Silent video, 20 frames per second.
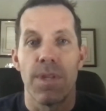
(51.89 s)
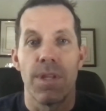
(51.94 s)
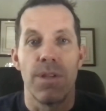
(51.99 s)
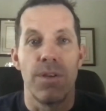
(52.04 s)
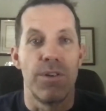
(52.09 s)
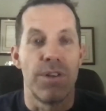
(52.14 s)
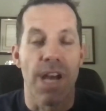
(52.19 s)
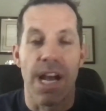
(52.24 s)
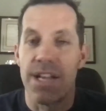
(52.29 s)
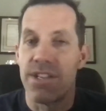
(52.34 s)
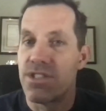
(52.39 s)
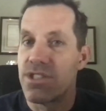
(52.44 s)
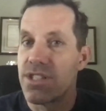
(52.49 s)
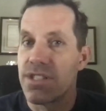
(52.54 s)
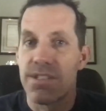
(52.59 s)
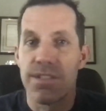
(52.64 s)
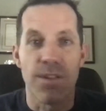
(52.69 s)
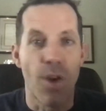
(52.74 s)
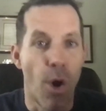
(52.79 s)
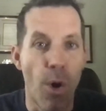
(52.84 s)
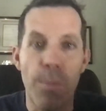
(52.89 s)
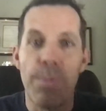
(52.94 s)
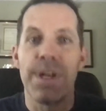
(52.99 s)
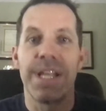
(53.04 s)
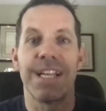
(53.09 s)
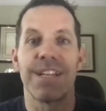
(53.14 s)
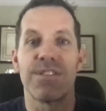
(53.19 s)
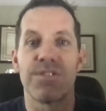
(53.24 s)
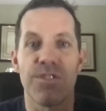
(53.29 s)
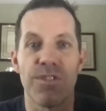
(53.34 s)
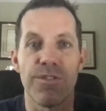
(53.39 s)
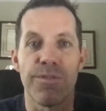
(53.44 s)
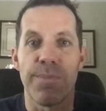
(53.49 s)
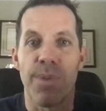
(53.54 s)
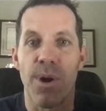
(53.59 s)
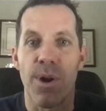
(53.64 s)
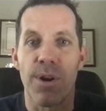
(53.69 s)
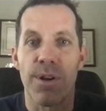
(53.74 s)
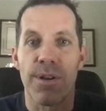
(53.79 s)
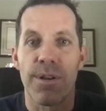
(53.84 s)
You're not just opening a surf
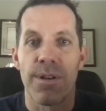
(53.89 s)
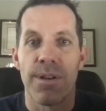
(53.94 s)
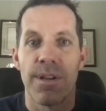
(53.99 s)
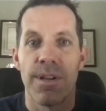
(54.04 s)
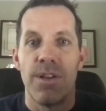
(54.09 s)
park.